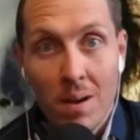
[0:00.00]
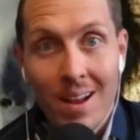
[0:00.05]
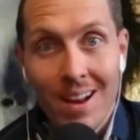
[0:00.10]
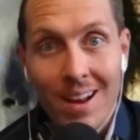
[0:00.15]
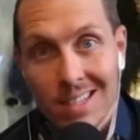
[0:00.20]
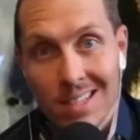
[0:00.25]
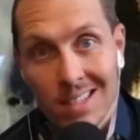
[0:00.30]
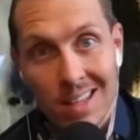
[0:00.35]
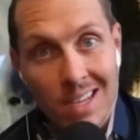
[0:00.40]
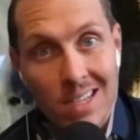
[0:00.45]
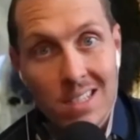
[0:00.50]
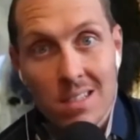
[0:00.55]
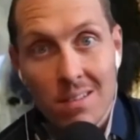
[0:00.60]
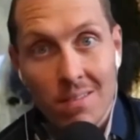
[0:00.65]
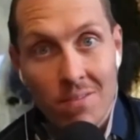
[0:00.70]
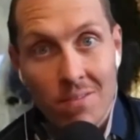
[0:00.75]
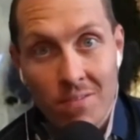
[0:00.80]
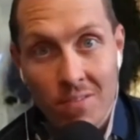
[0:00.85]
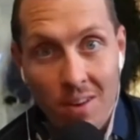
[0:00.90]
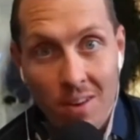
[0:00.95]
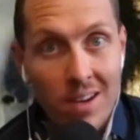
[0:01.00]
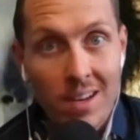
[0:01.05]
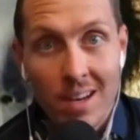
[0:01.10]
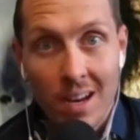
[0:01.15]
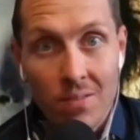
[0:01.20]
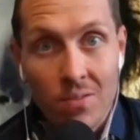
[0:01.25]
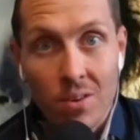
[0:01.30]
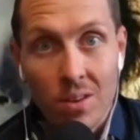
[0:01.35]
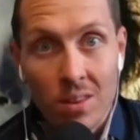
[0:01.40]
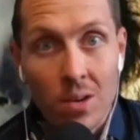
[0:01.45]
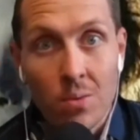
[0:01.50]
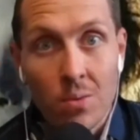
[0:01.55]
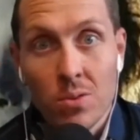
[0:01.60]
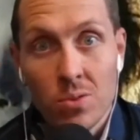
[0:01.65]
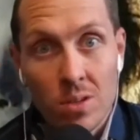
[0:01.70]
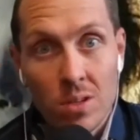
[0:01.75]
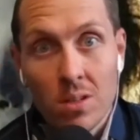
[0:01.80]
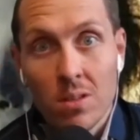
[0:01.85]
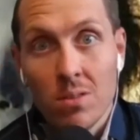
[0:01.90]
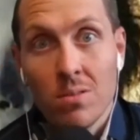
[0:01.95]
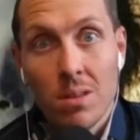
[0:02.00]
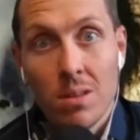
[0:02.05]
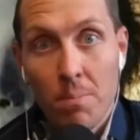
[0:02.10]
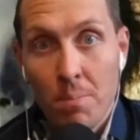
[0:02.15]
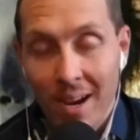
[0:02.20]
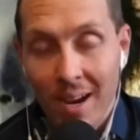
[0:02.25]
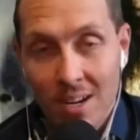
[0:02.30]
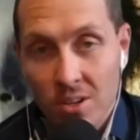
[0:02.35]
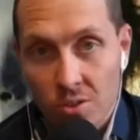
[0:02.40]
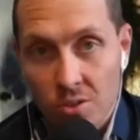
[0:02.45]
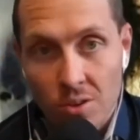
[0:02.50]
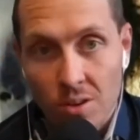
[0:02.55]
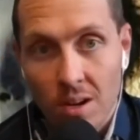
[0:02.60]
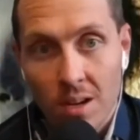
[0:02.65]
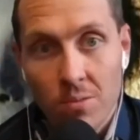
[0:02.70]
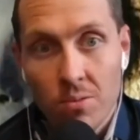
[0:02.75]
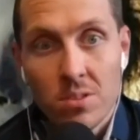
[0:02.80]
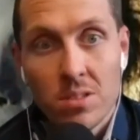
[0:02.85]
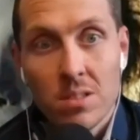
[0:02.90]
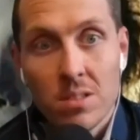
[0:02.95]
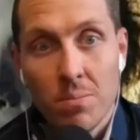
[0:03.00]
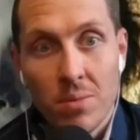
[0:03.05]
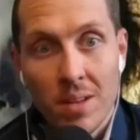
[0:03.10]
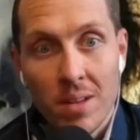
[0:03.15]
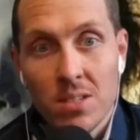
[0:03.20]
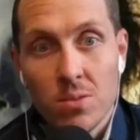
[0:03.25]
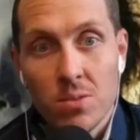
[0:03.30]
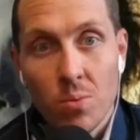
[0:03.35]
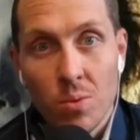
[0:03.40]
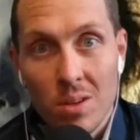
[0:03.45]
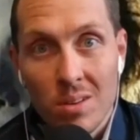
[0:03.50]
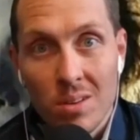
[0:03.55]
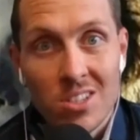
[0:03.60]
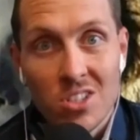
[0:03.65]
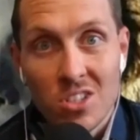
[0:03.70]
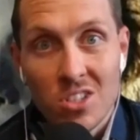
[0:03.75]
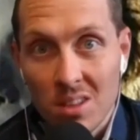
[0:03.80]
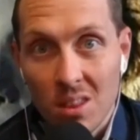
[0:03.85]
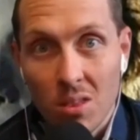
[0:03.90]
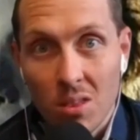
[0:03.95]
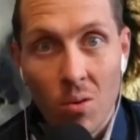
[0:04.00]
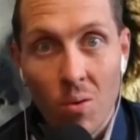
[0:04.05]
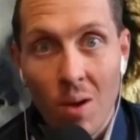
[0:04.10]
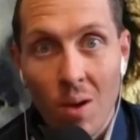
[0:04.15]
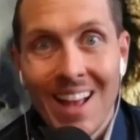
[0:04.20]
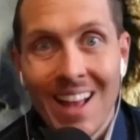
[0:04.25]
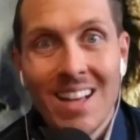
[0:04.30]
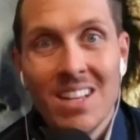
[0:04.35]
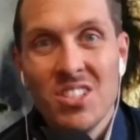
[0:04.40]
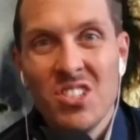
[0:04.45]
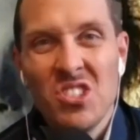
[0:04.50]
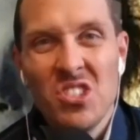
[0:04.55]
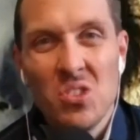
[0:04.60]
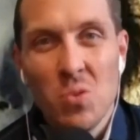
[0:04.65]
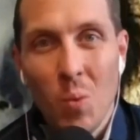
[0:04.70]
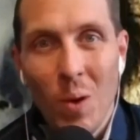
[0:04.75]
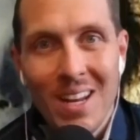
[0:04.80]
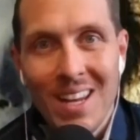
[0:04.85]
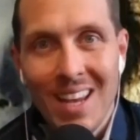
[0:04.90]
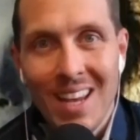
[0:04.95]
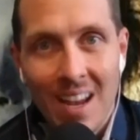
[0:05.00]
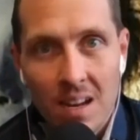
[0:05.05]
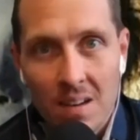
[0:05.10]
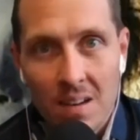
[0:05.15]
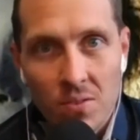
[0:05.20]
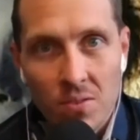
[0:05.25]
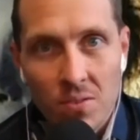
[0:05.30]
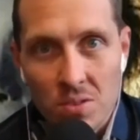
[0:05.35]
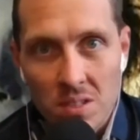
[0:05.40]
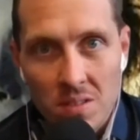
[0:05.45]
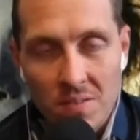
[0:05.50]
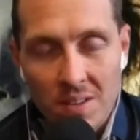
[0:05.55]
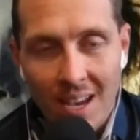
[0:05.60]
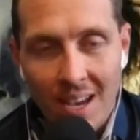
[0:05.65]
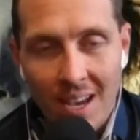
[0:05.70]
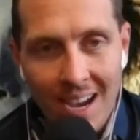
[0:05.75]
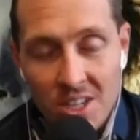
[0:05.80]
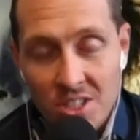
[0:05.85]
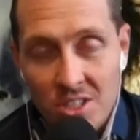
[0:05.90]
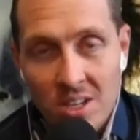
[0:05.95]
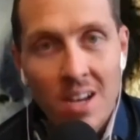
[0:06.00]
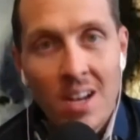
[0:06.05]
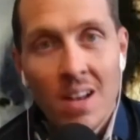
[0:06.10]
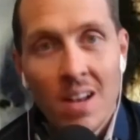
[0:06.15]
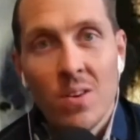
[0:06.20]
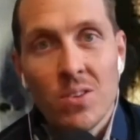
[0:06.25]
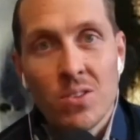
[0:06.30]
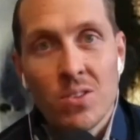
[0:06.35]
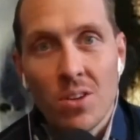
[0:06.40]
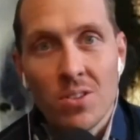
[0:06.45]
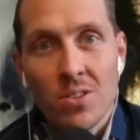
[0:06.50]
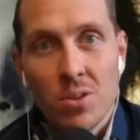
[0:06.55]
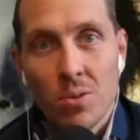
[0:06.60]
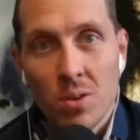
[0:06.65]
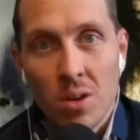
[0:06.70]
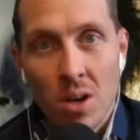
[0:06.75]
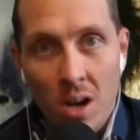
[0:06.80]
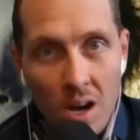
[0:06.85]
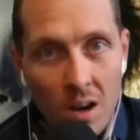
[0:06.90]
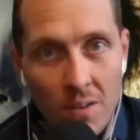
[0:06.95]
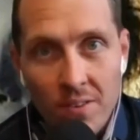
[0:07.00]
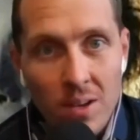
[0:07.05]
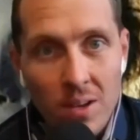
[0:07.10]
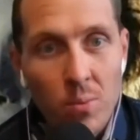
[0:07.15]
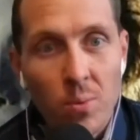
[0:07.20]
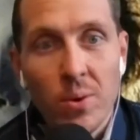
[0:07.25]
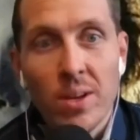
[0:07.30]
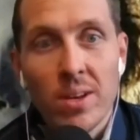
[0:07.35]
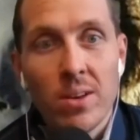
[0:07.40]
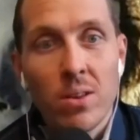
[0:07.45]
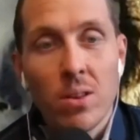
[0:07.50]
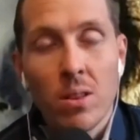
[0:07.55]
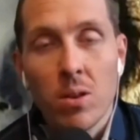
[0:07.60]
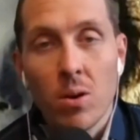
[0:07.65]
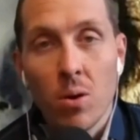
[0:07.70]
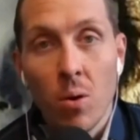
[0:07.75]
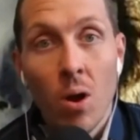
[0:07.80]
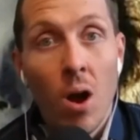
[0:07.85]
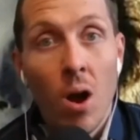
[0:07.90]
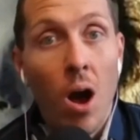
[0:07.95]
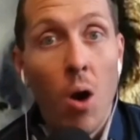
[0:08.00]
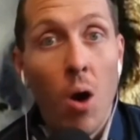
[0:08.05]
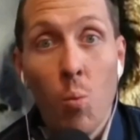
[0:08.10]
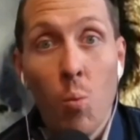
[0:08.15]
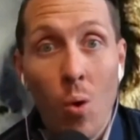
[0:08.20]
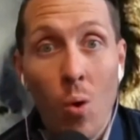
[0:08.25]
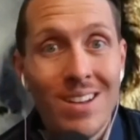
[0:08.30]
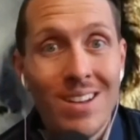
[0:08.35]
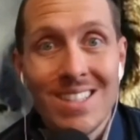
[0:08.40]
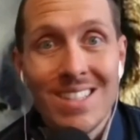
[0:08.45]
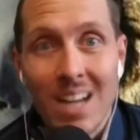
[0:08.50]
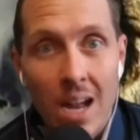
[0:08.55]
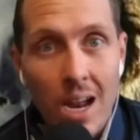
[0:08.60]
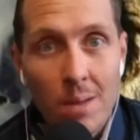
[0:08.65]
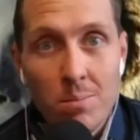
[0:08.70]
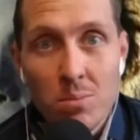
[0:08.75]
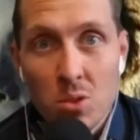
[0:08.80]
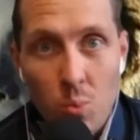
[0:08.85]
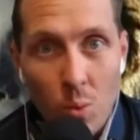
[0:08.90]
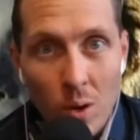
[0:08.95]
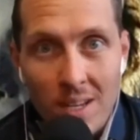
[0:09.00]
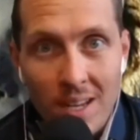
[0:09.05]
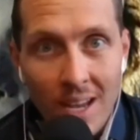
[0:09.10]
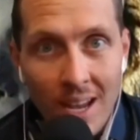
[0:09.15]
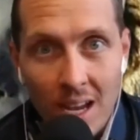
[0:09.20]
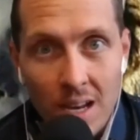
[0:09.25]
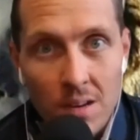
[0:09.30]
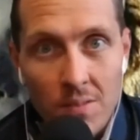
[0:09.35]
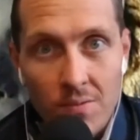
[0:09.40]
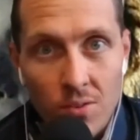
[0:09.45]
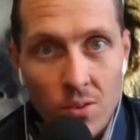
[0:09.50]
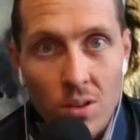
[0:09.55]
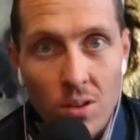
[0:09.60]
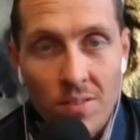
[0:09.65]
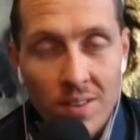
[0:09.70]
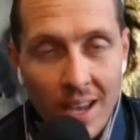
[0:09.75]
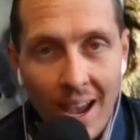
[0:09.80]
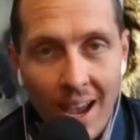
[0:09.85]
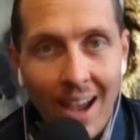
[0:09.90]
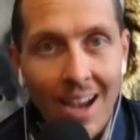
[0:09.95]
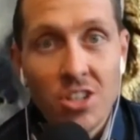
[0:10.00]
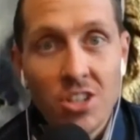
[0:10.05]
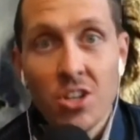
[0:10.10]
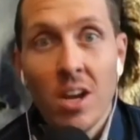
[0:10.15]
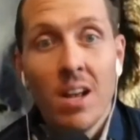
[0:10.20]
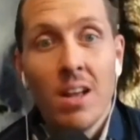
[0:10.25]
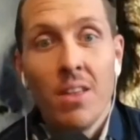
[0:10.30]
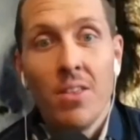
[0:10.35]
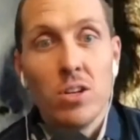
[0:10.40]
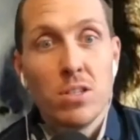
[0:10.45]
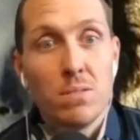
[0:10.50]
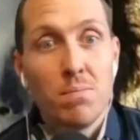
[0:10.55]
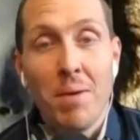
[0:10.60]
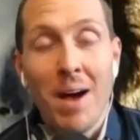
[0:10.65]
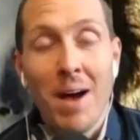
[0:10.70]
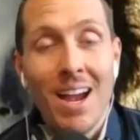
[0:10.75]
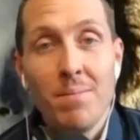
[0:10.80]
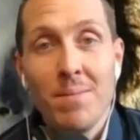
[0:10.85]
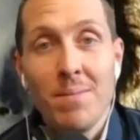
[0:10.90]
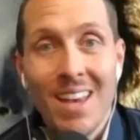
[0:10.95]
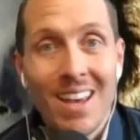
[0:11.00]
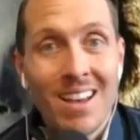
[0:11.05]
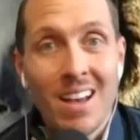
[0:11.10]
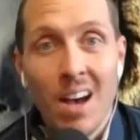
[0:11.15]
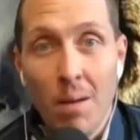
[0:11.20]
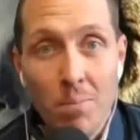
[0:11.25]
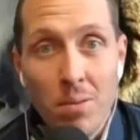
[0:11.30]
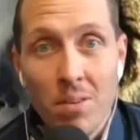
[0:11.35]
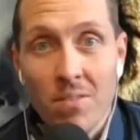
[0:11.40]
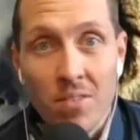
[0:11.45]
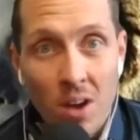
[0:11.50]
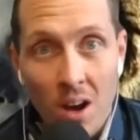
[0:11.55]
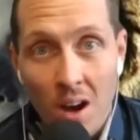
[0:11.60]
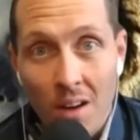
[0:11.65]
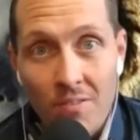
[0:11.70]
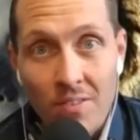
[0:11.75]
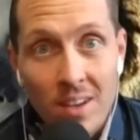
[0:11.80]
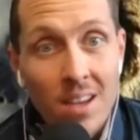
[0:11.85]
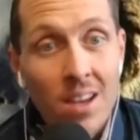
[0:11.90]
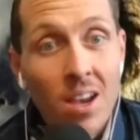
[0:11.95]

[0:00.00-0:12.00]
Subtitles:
has links to fucking everything, which would include the Patreon, which is a place where you could just throw sweaty handfuls of cash. There's also coffee, where you could throw a one-time sweaty handful of cash. There's buy me a cup of coffee,